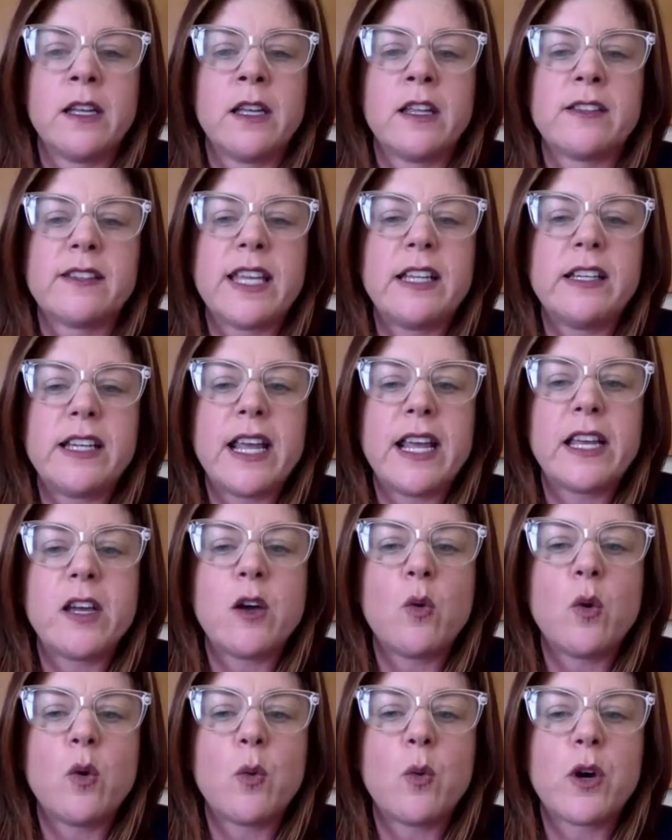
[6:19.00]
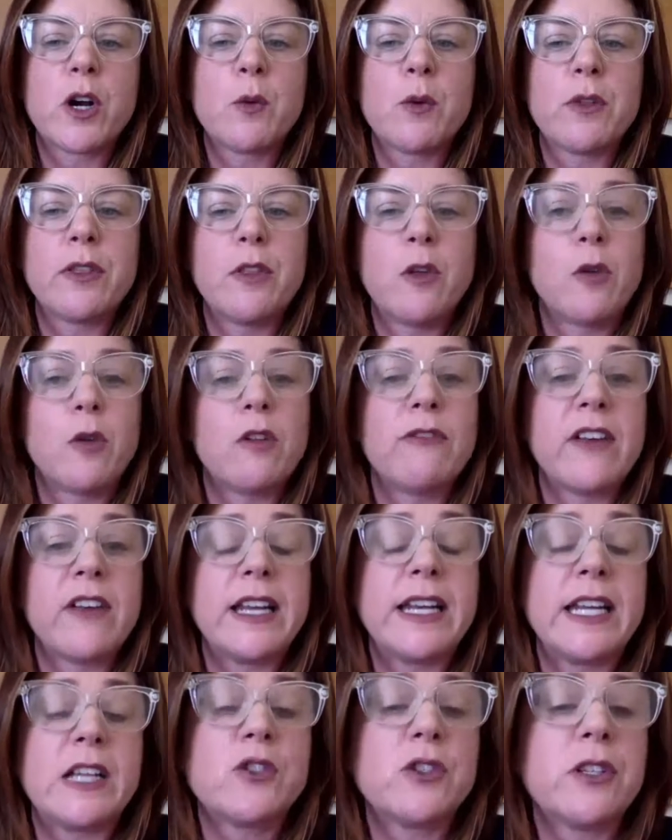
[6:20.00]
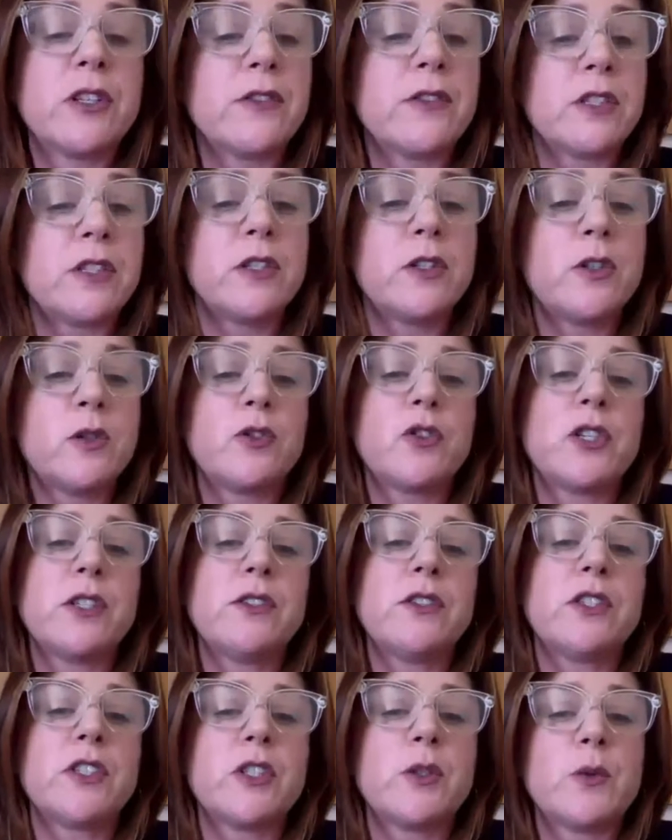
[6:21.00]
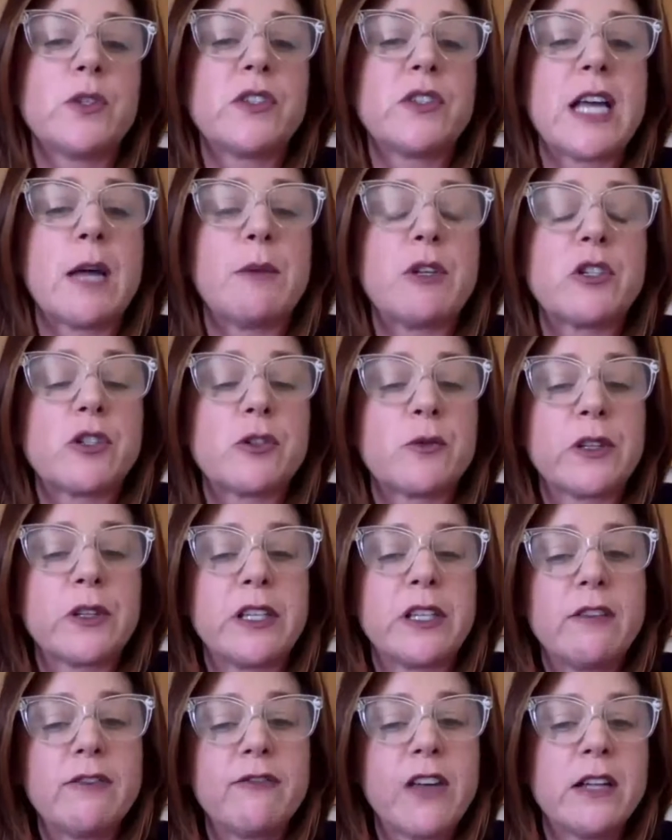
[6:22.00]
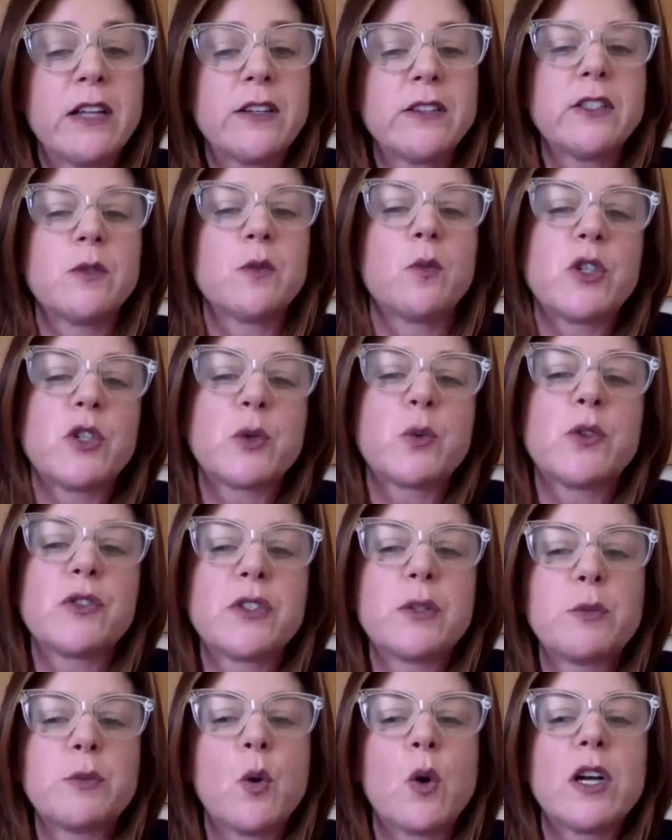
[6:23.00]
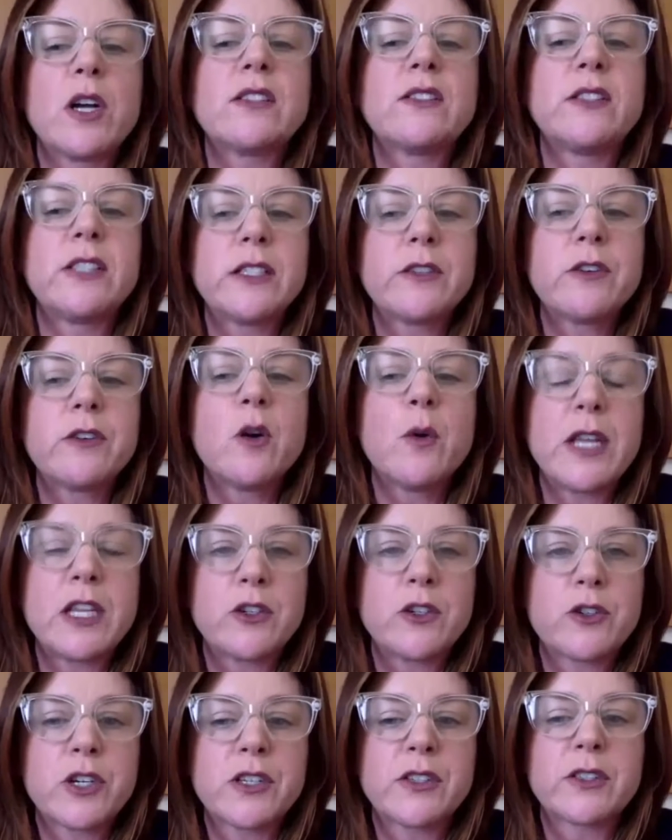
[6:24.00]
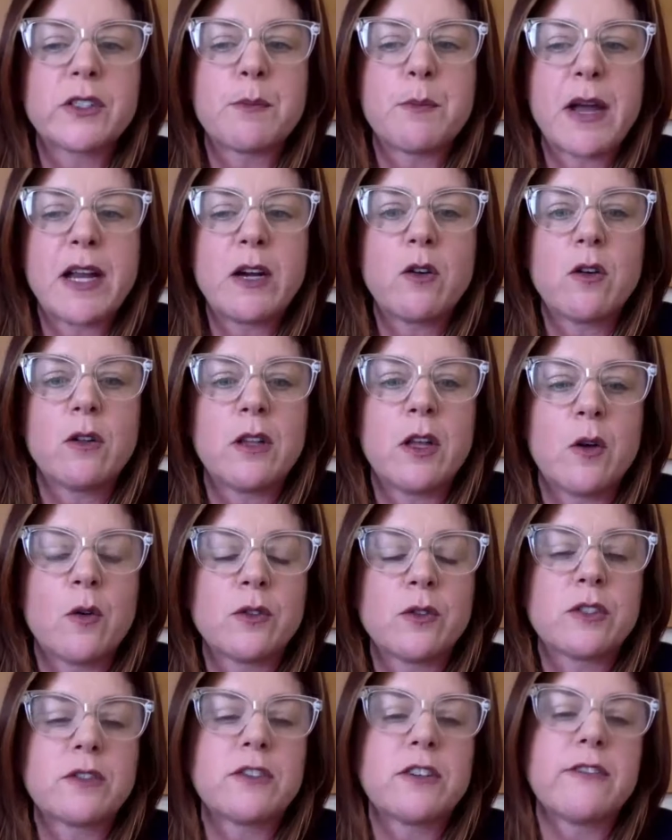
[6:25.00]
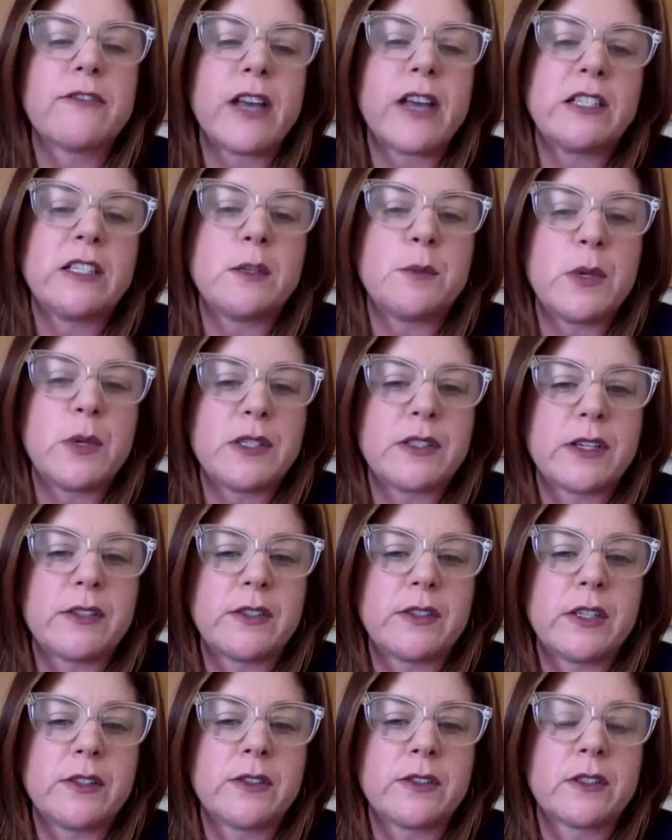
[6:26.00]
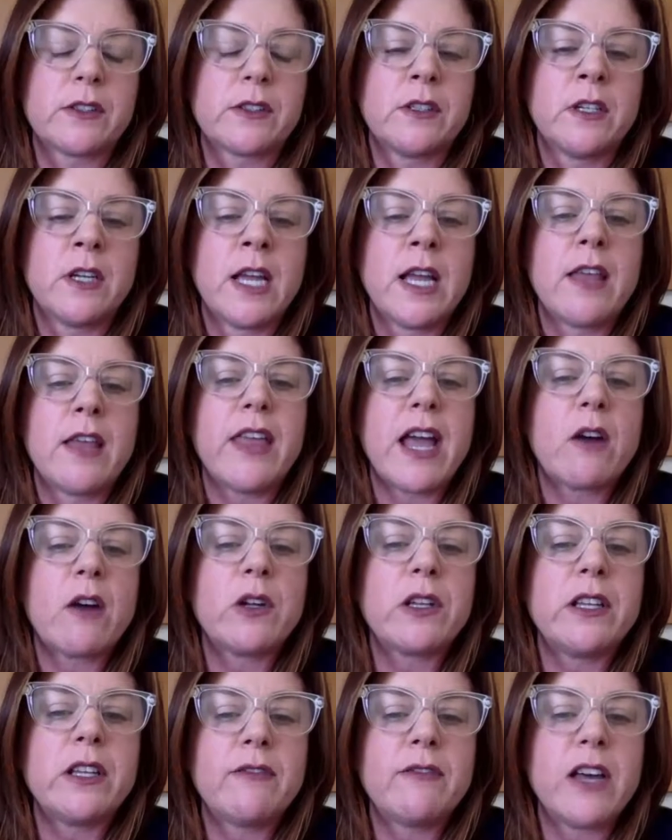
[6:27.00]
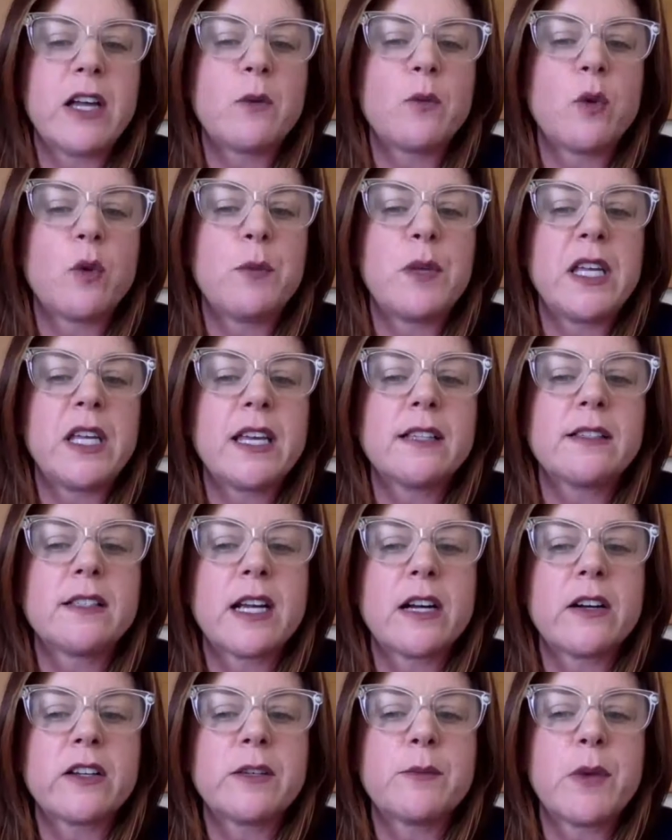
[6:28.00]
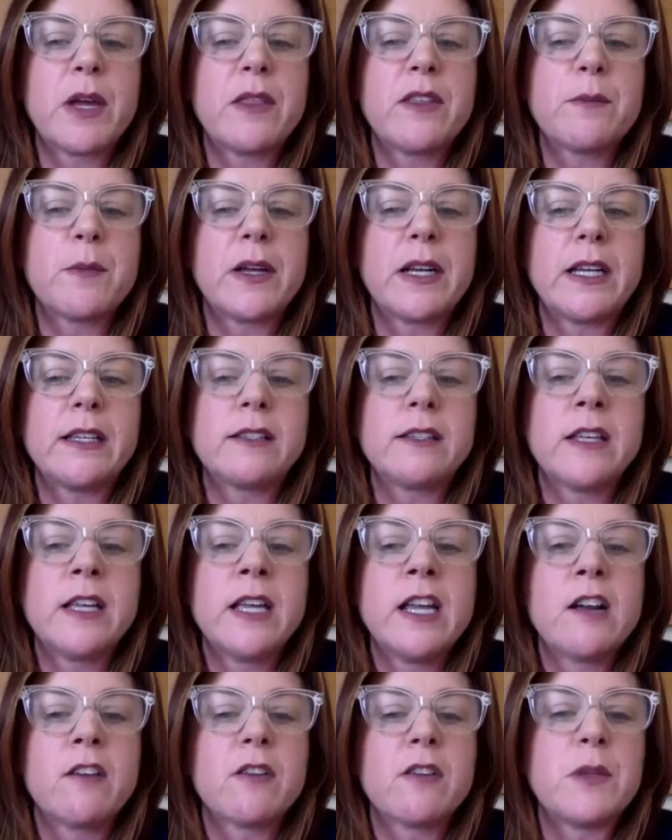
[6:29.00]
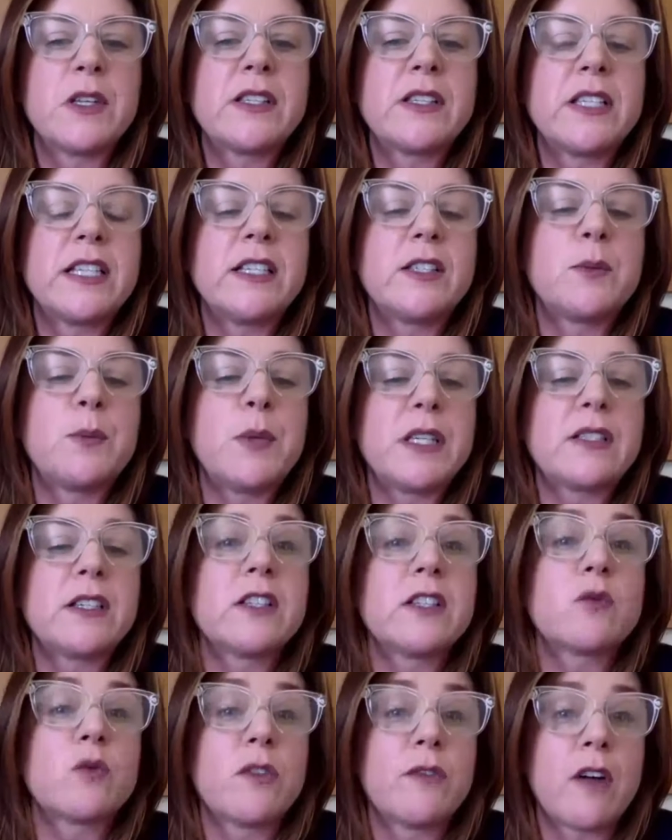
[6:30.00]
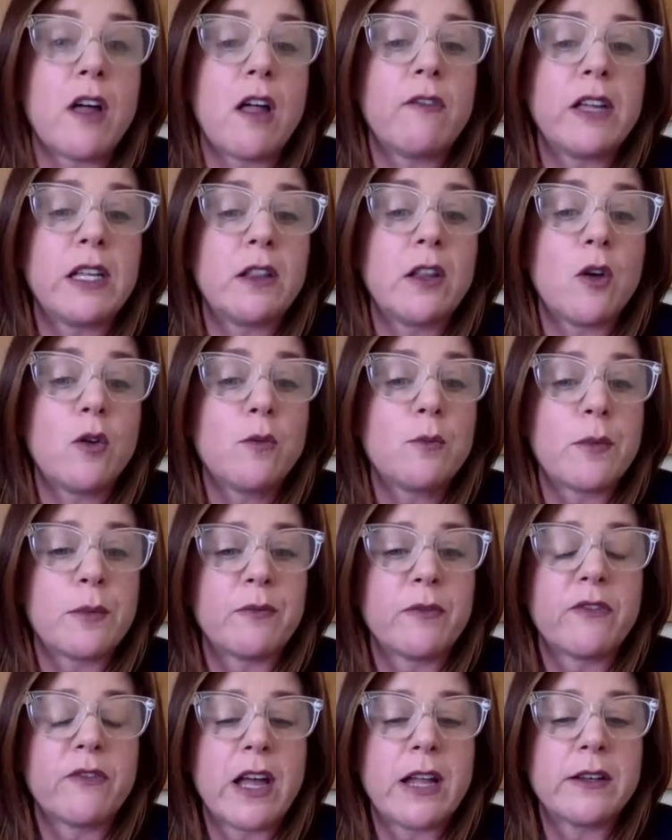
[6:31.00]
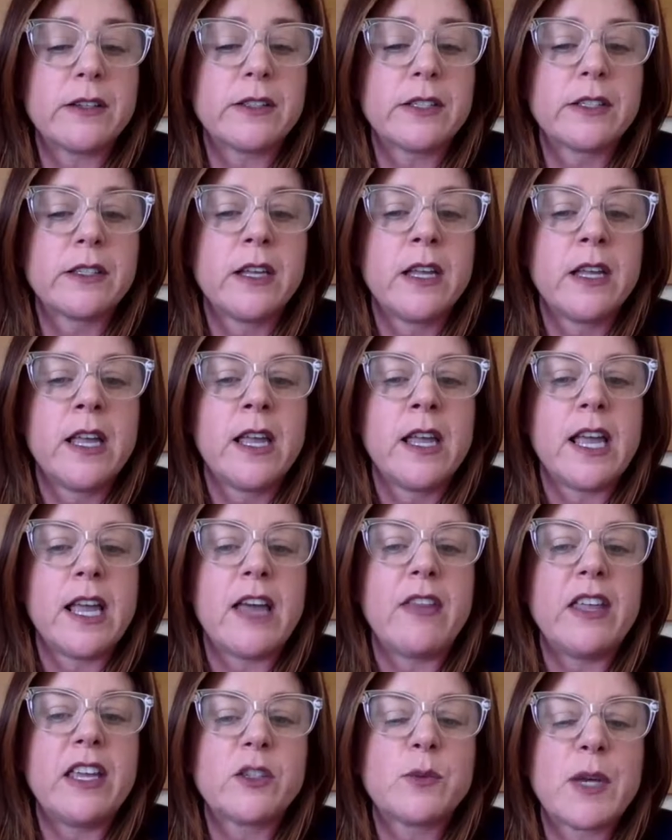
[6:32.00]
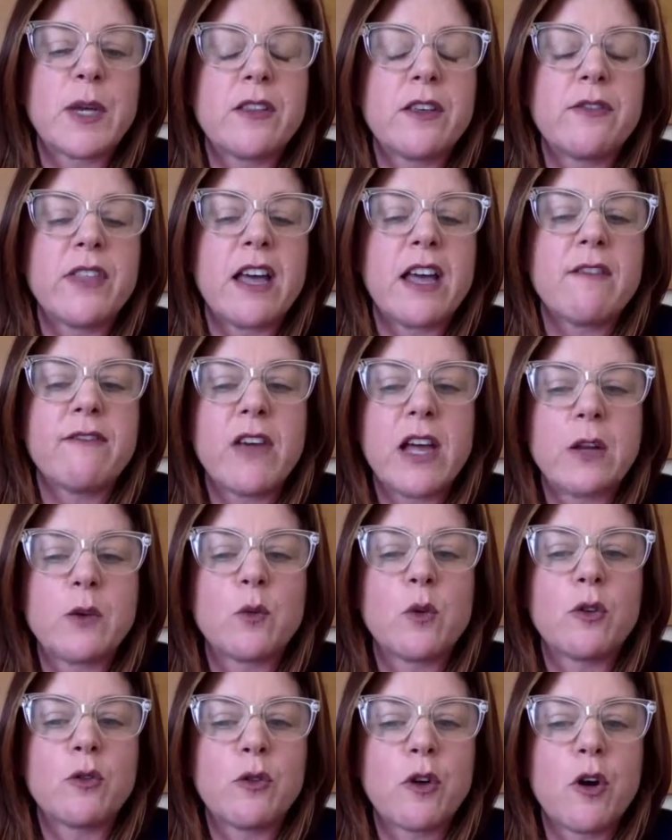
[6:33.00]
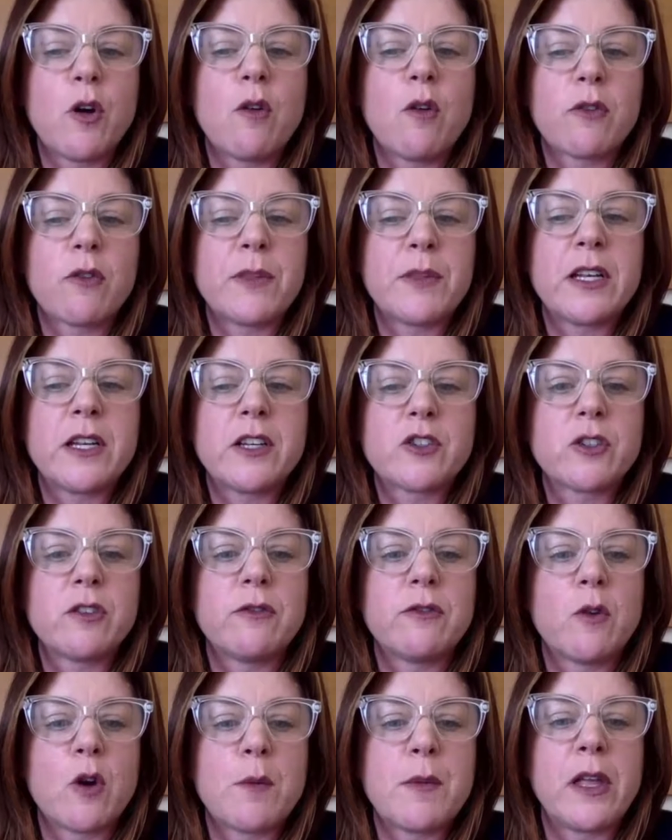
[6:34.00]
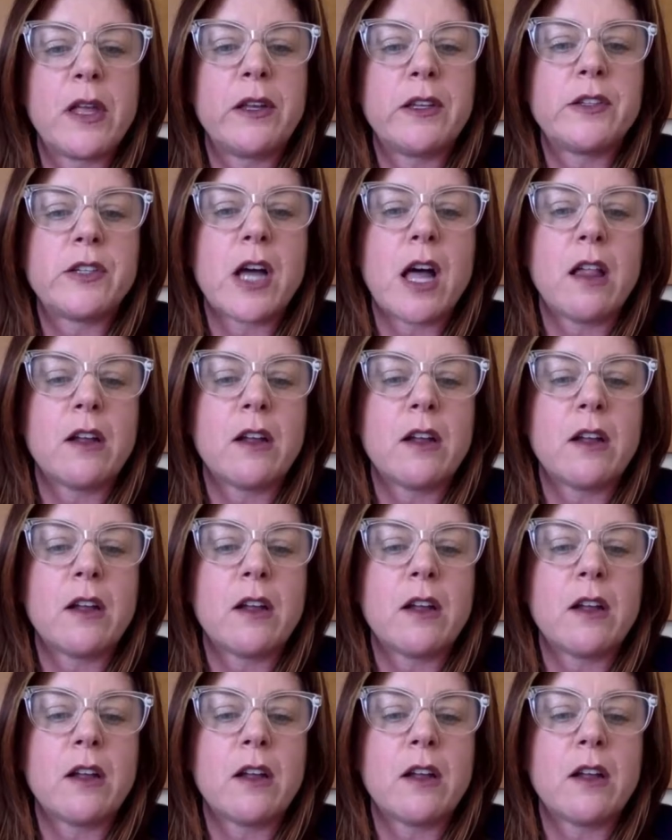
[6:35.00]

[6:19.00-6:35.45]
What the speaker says: San Diego will work with local financial institutions to establish a relief fund, which will support zero-interest microloans for affected businesses. That relief fund will be kickstarted by the money from the city's business revolving loan fund, and they expect that fund will grow from the initial $4 million.